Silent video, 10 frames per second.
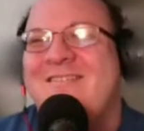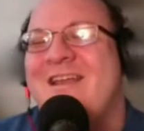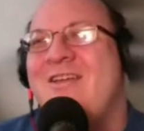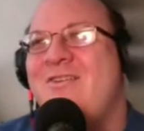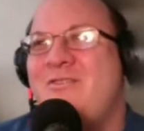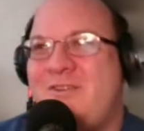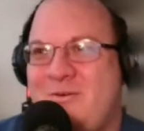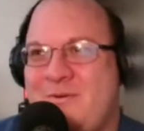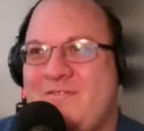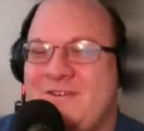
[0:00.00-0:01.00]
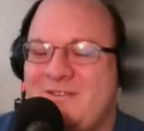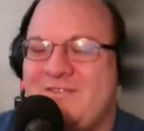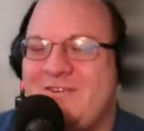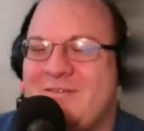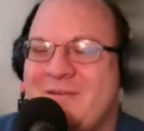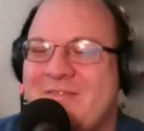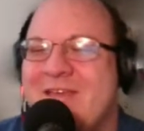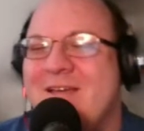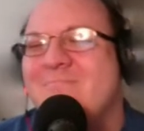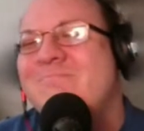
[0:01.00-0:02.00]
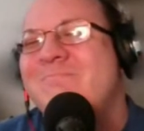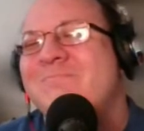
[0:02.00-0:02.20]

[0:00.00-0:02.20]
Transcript: So I knew Joe wasn't concerned about that.